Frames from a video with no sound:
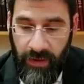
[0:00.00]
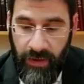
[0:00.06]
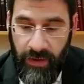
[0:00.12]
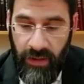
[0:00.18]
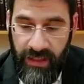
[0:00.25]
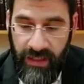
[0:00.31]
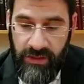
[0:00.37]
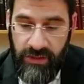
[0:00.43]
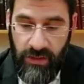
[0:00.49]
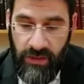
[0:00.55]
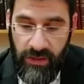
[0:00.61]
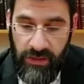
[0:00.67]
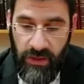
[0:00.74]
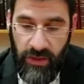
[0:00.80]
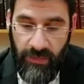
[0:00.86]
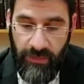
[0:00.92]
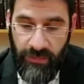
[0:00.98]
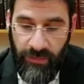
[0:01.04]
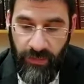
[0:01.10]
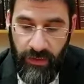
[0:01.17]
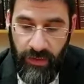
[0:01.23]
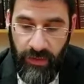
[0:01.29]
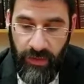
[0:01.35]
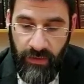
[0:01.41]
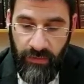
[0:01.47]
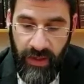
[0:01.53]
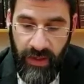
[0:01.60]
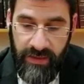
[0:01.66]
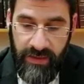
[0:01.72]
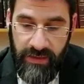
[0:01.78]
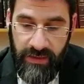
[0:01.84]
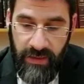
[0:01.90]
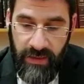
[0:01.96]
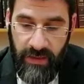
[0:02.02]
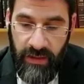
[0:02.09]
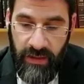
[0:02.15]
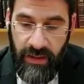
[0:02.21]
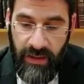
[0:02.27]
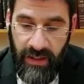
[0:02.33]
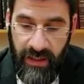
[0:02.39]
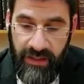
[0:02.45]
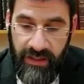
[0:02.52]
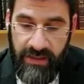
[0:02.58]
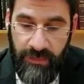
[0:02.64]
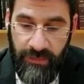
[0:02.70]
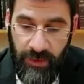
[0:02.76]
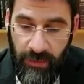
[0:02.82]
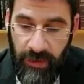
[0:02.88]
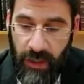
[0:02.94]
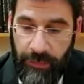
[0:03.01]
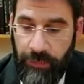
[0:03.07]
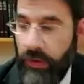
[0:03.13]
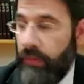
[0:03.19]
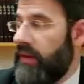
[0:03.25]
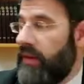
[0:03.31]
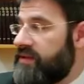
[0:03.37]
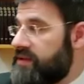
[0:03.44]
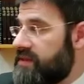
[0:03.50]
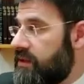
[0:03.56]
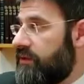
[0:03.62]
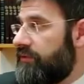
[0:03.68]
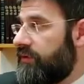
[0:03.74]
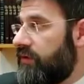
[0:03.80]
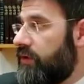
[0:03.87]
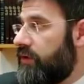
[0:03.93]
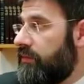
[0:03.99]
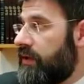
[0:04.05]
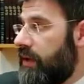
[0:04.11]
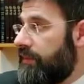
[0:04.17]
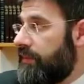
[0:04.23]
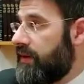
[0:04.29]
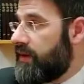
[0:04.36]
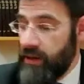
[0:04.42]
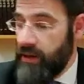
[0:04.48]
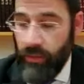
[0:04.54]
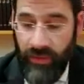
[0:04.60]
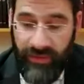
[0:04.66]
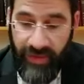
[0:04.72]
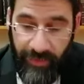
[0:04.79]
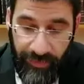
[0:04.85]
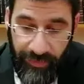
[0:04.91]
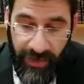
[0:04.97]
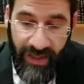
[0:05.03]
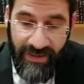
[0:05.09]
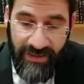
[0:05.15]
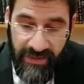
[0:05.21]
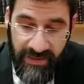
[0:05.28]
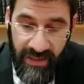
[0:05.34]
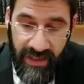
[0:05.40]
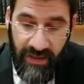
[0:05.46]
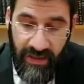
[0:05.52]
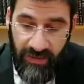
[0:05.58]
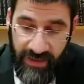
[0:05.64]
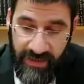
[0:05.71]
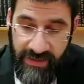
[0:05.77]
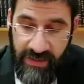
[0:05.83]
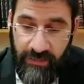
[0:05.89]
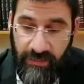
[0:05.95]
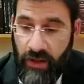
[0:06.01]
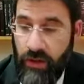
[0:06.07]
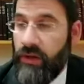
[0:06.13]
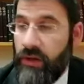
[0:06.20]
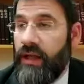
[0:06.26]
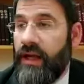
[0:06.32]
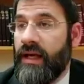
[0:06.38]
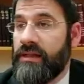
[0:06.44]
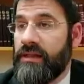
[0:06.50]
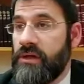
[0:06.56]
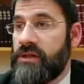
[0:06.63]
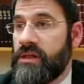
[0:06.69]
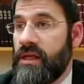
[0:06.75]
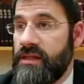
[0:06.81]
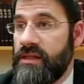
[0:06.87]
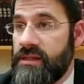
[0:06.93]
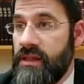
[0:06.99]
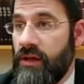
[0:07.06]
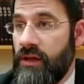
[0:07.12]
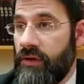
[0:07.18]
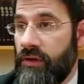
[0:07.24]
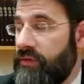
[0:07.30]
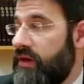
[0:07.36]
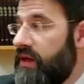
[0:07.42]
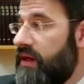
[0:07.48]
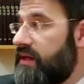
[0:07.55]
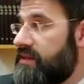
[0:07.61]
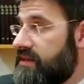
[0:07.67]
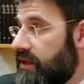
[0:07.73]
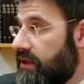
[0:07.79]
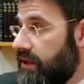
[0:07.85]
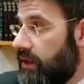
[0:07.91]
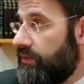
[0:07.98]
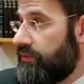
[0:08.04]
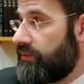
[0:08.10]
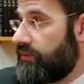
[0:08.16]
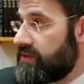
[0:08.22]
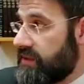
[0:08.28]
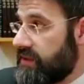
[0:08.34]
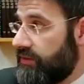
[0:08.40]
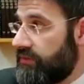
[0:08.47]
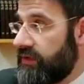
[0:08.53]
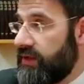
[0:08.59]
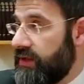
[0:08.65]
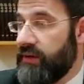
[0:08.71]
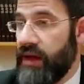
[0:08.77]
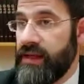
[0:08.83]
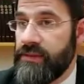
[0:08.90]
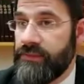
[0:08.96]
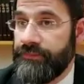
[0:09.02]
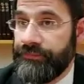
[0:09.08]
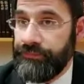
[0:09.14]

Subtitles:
Kechatzosom, right, is B'Yom Kippurim, like the sin offering on Yom Kippur, where they bring a seir izim echad lechatos, a sin offering, a goat for a sin offering, right?